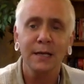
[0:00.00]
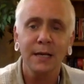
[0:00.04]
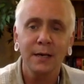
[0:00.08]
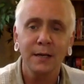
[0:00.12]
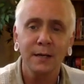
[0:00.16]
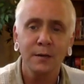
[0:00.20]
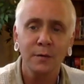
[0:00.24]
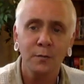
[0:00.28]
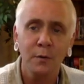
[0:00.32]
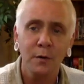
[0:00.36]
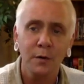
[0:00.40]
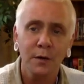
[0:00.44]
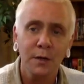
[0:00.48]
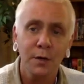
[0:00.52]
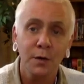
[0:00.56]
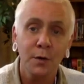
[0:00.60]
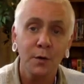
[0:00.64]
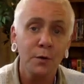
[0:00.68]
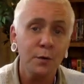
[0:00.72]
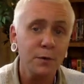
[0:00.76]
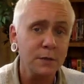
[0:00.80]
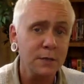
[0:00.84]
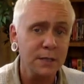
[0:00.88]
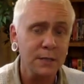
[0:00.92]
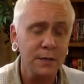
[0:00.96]
and what the
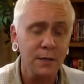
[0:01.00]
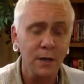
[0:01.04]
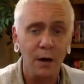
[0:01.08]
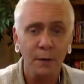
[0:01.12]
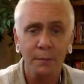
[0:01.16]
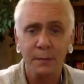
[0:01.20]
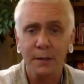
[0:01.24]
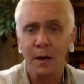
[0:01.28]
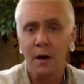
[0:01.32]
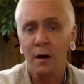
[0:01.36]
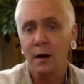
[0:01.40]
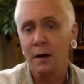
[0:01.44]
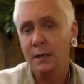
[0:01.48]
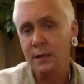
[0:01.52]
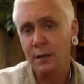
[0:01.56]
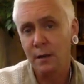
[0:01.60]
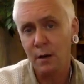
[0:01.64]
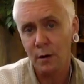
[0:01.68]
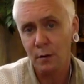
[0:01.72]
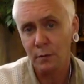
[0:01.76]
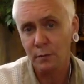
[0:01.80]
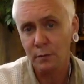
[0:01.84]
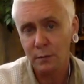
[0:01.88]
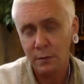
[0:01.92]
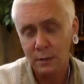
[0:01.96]
causes are behind the
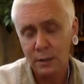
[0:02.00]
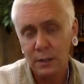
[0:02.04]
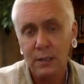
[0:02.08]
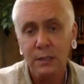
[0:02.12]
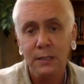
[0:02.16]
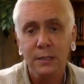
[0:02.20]
whole